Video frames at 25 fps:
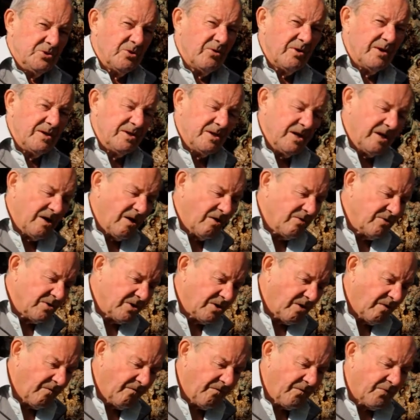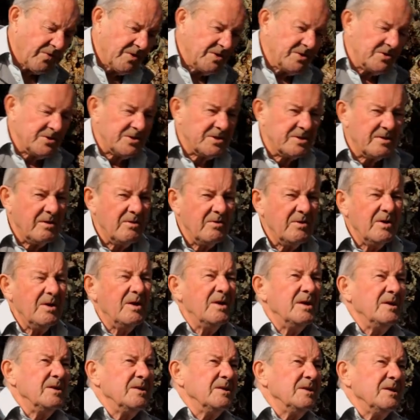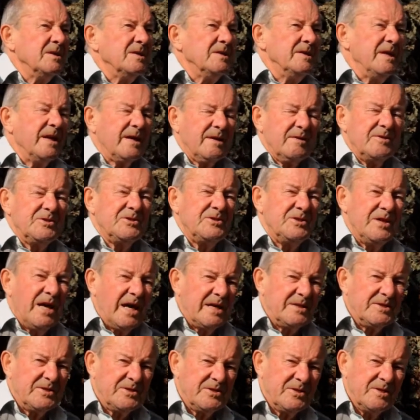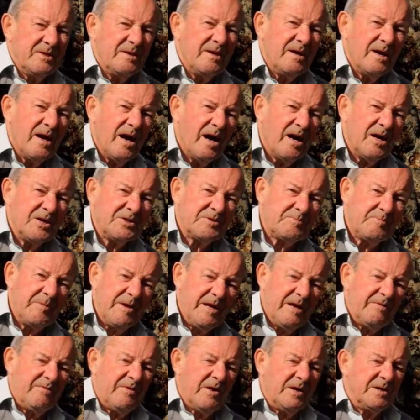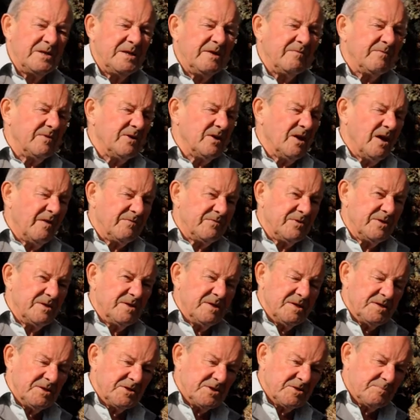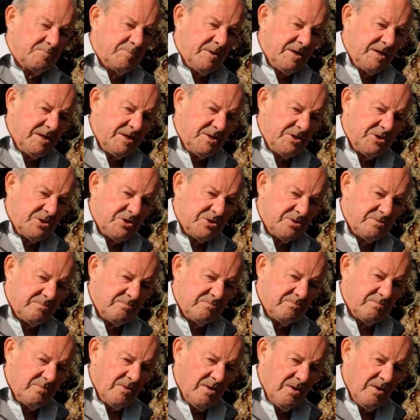During the Oak Conference, Nicklas Jansson asked me if I'd give an after dinner speech.